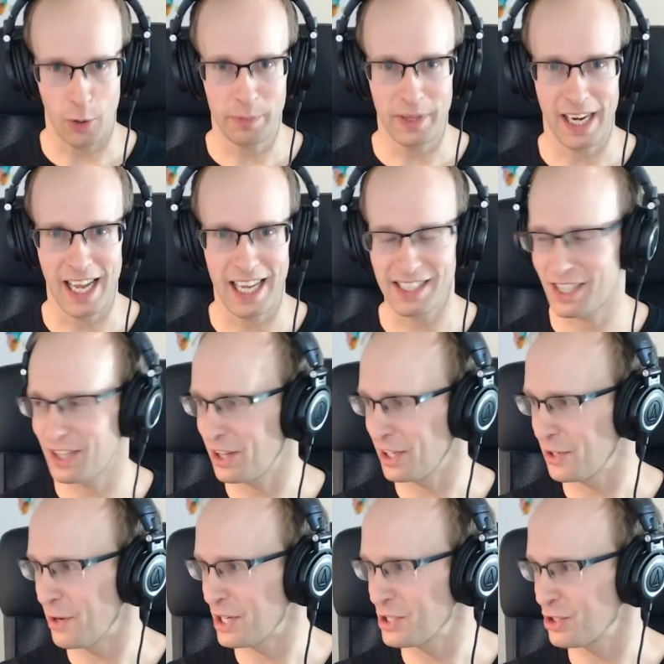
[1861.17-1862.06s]
that answered the
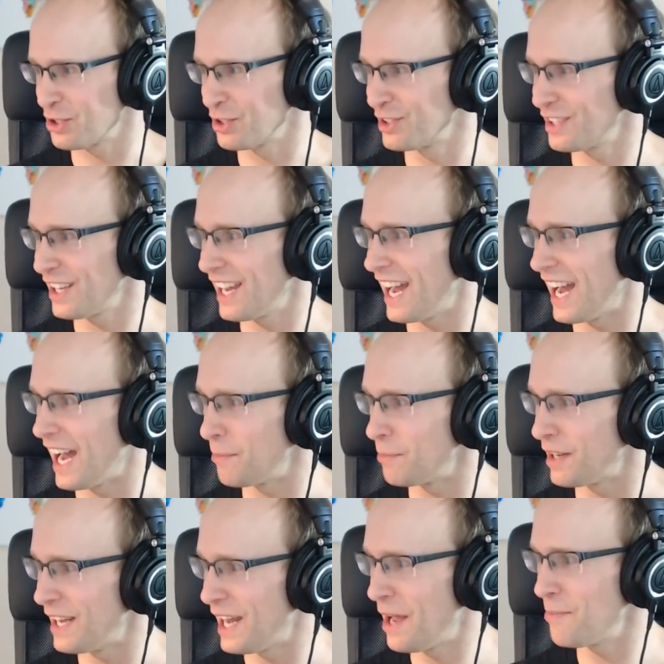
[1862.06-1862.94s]
question.
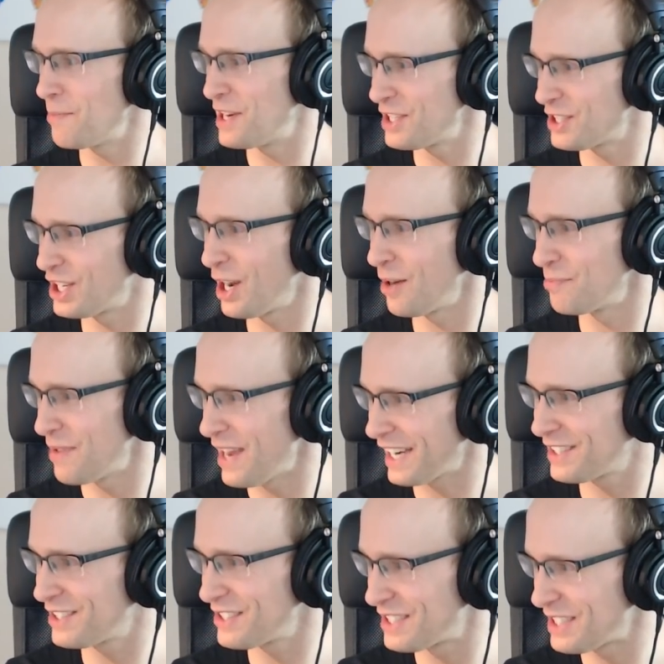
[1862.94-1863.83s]
Let me jump
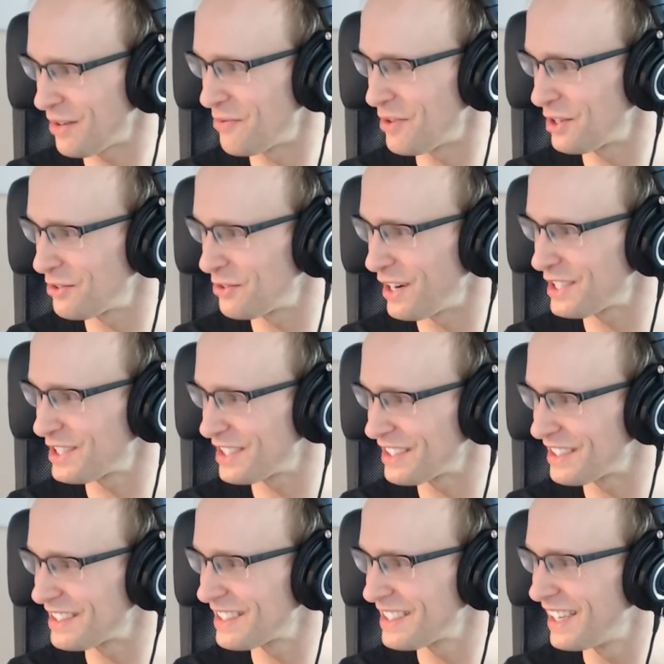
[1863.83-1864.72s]
back to some more
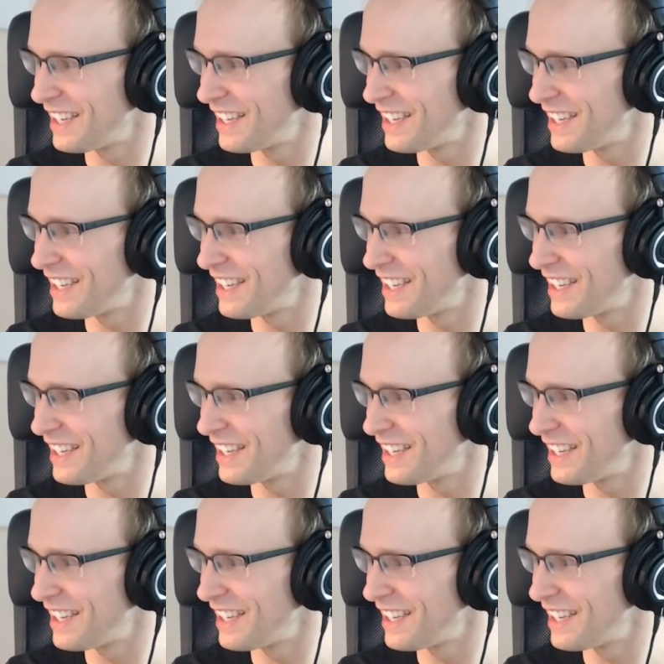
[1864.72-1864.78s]
questions.